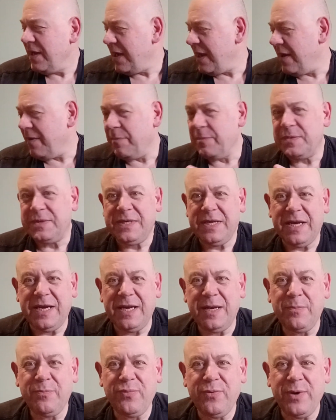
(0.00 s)
I'm
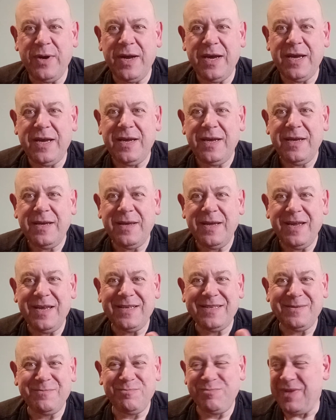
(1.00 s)
taking a break.
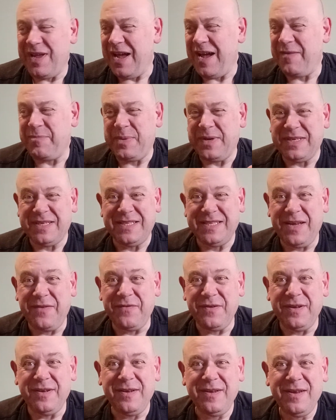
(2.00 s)
It's half past
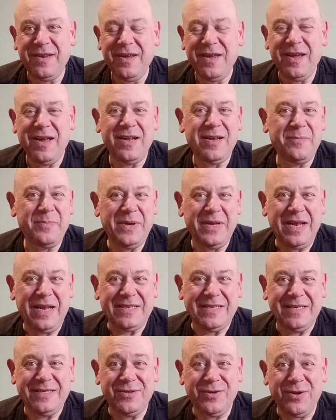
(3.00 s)
seven and I've been
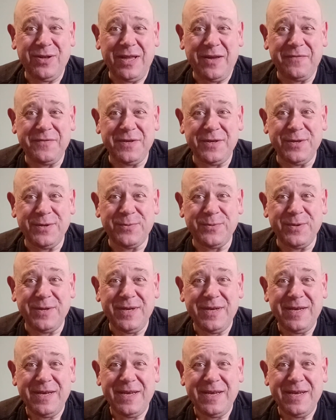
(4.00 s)
at it all afternoon.